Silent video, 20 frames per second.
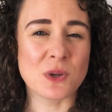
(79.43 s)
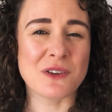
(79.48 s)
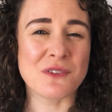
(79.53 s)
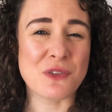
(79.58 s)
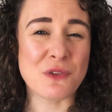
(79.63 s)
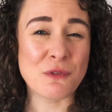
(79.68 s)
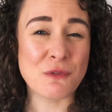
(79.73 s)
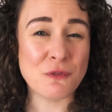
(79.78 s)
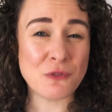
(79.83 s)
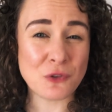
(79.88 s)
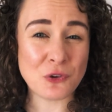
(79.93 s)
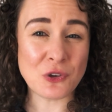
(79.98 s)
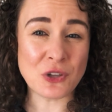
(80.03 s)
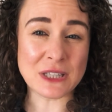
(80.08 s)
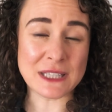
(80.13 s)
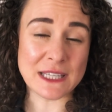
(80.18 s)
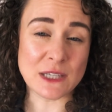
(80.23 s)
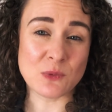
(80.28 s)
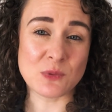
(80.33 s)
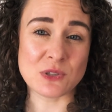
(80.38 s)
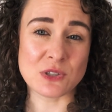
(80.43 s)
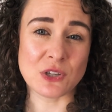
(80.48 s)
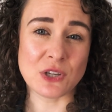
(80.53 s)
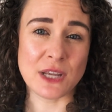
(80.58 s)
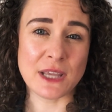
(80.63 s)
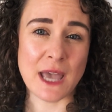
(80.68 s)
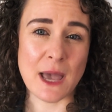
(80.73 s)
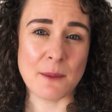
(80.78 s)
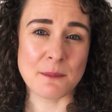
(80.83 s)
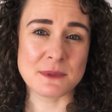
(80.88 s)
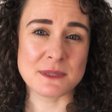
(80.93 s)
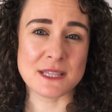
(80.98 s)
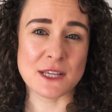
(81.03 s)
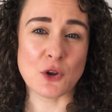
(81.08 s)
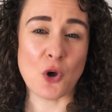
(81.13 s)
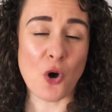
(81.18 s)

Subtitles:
of the few language learning apps that